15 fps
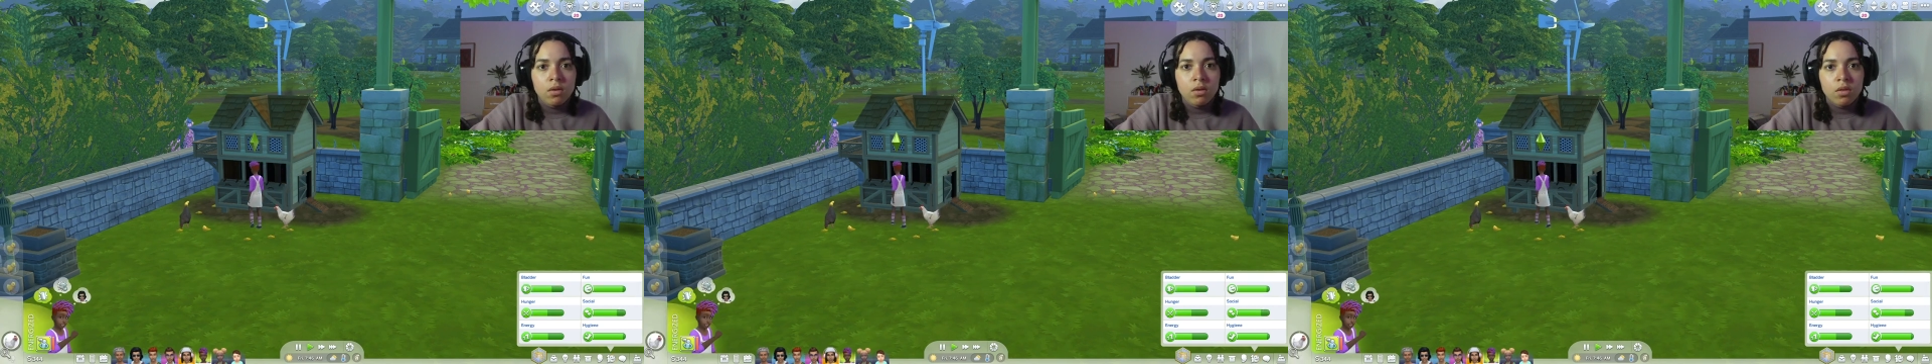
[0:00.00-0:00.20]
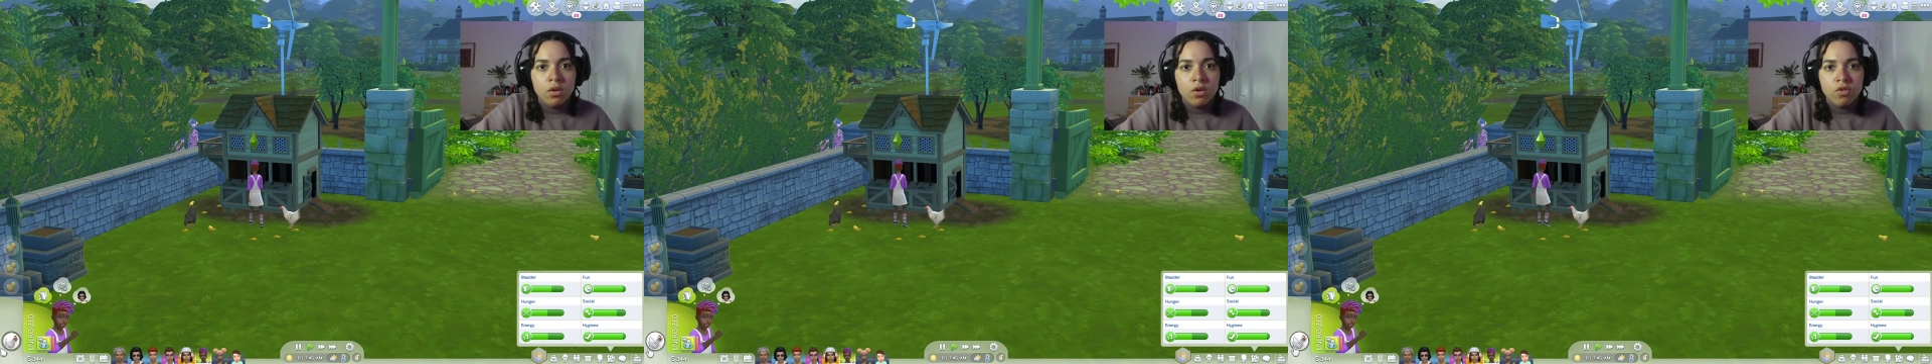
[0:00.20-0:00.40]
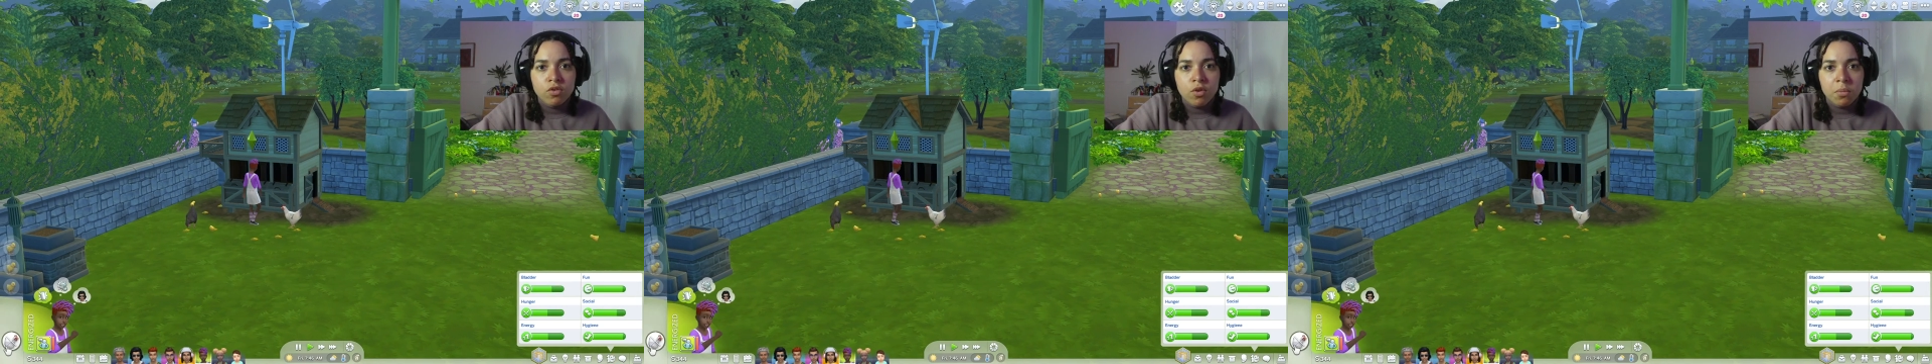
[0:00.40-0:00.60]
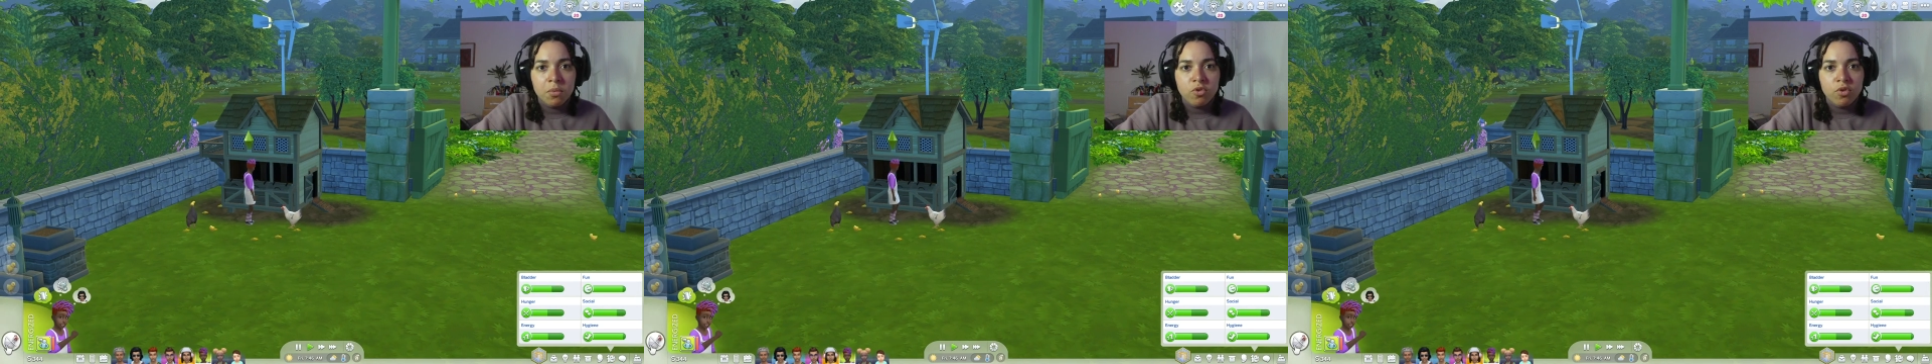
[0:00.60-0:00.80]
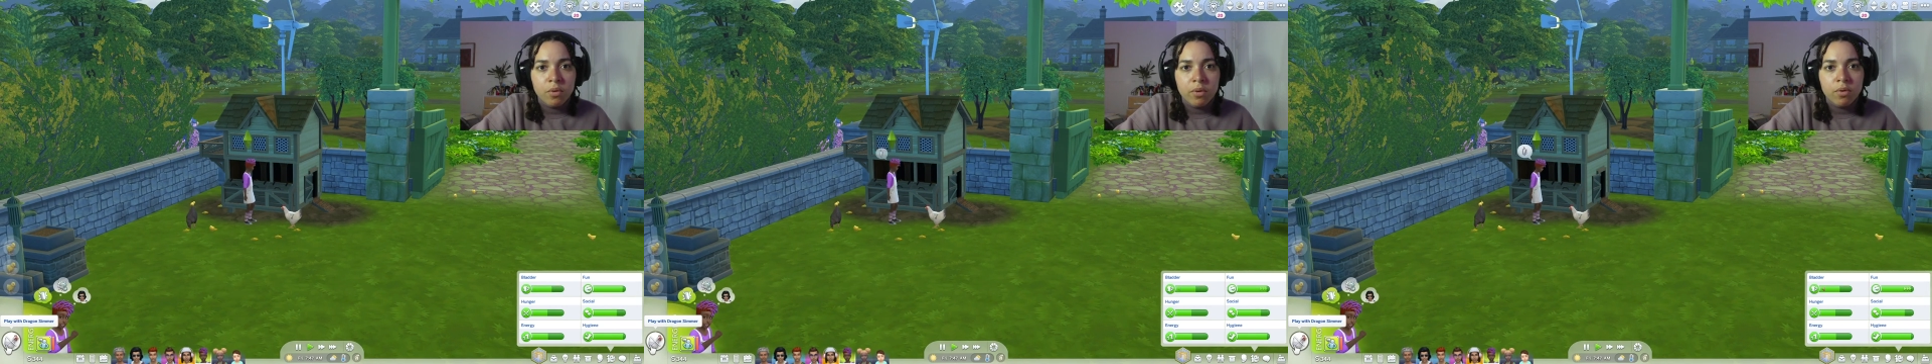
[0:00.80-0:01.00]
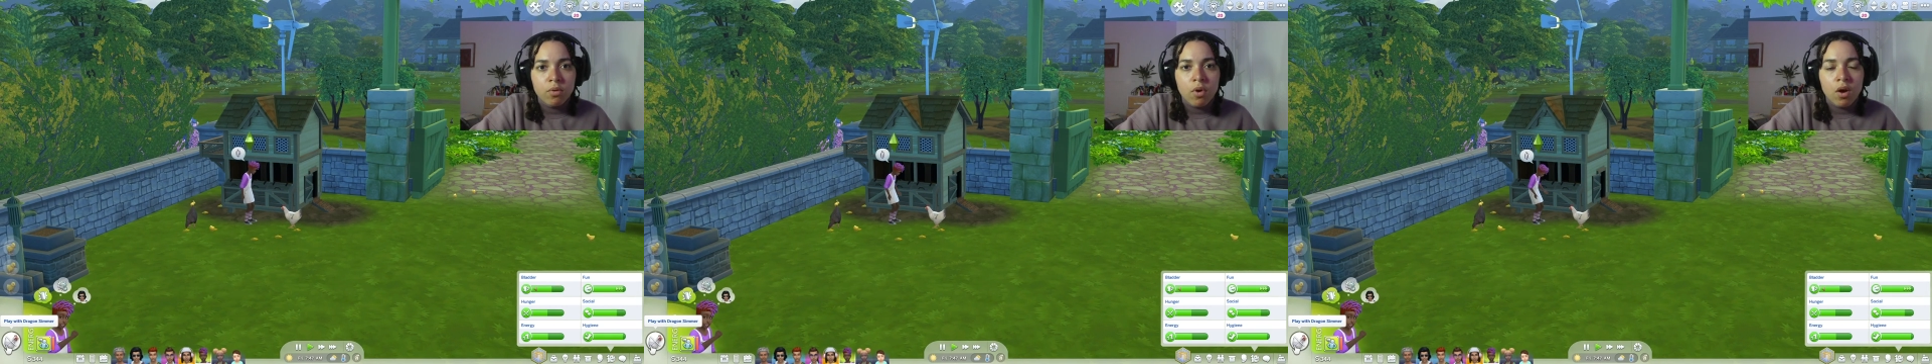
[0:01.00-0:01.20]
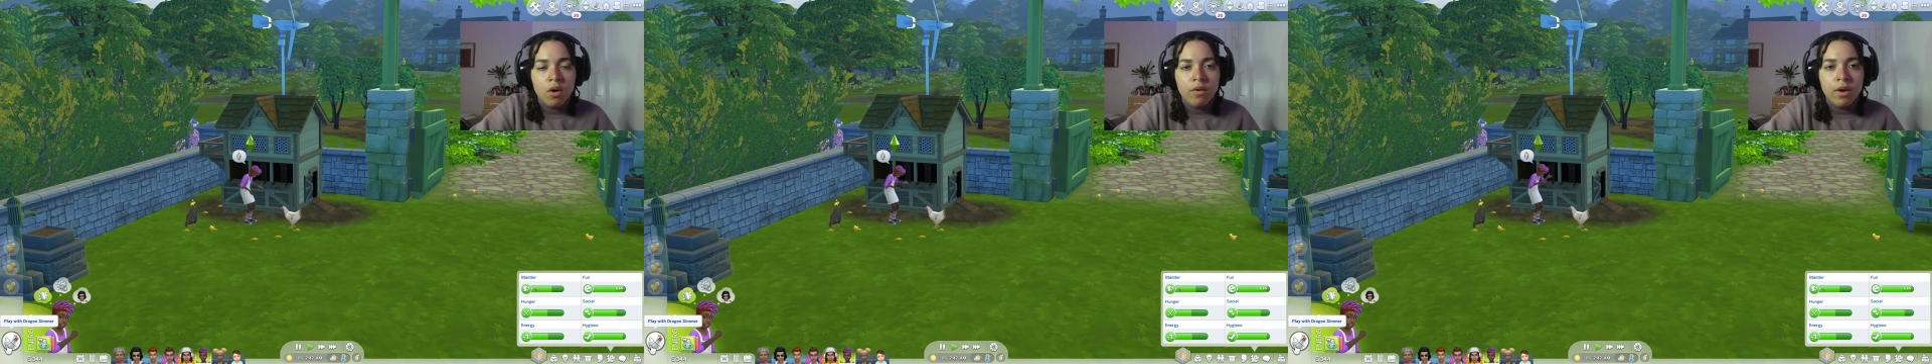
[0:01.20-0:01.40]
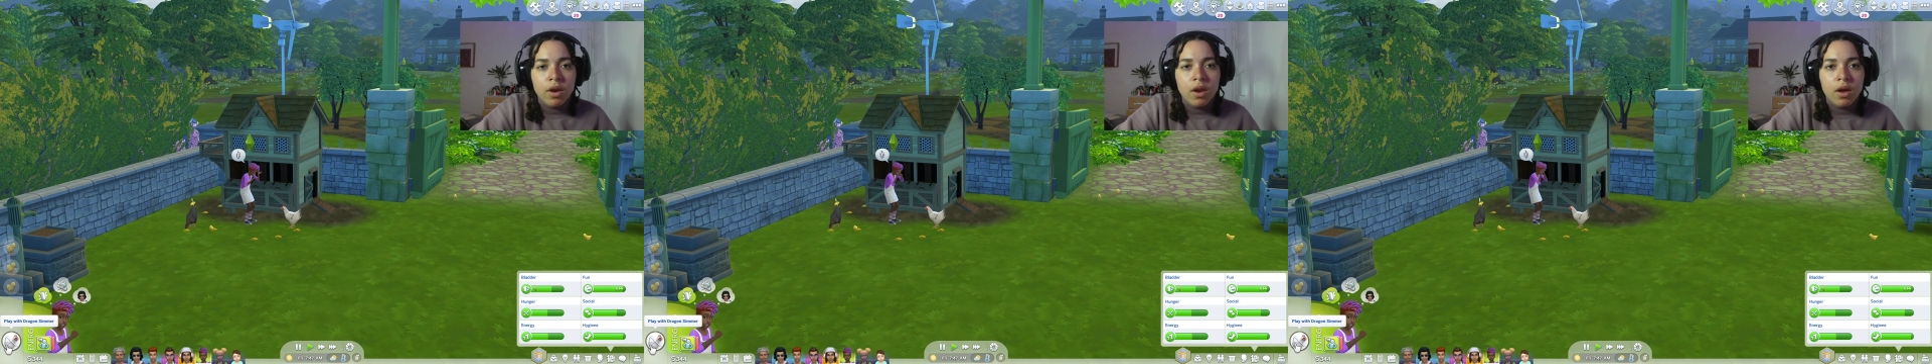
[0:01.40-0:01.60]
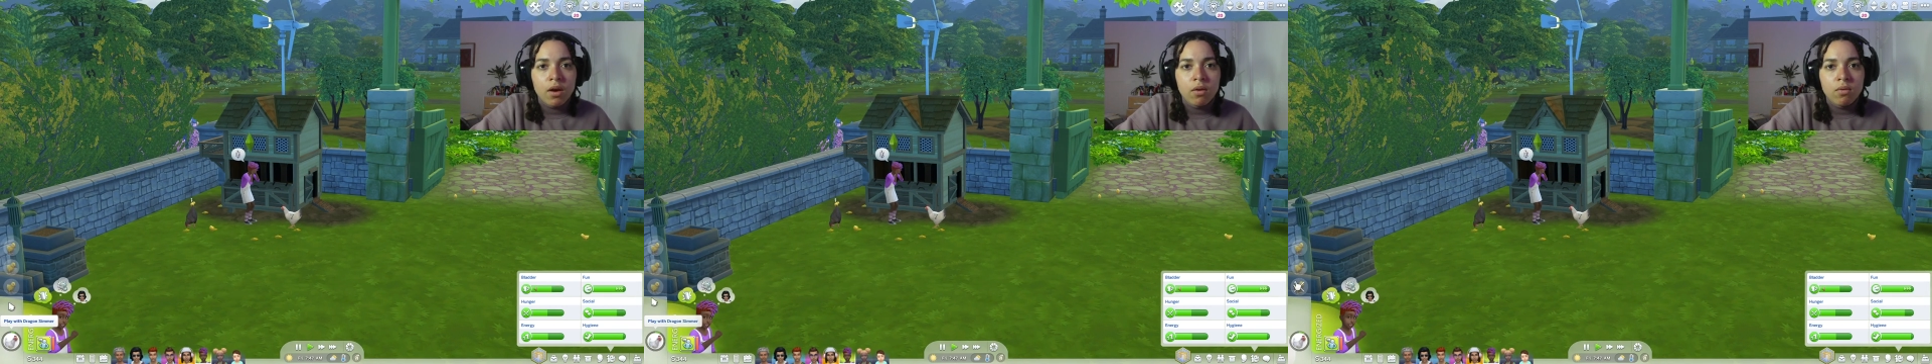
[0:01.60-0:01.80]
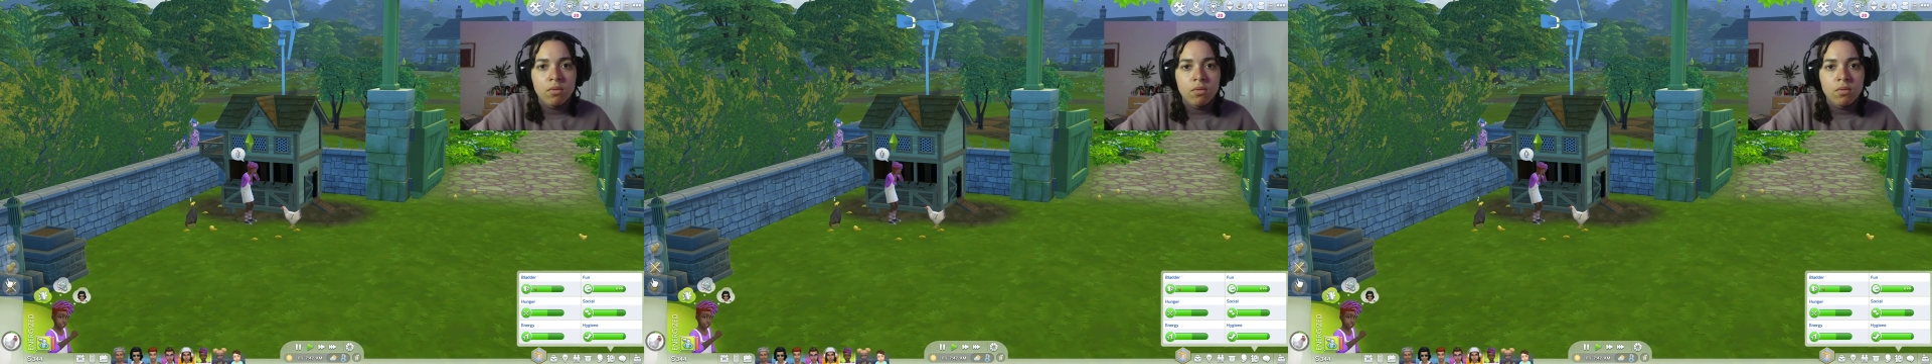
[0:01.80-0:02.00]
There's so much going on right
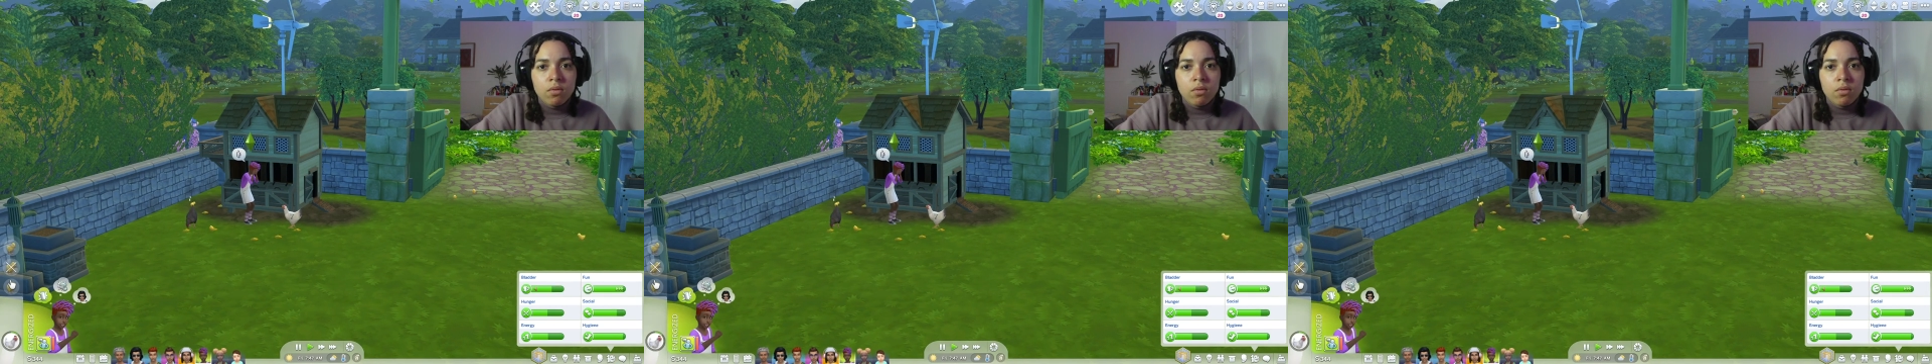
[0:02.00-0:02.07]
now.